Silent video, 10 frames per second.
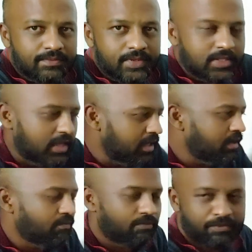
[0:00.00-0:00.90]

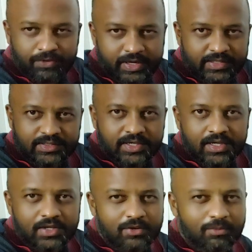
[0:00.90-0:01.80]
Then if it doesn't
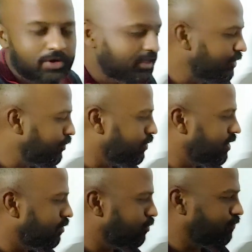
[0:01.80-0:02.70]
enter your body, you don't
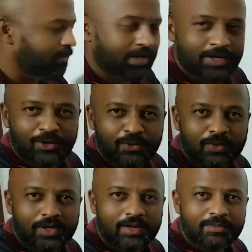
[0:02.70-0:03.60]
have to find out
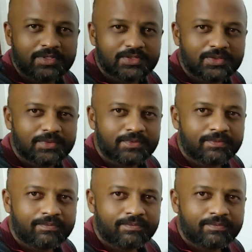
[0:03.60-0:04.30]
what happens to you.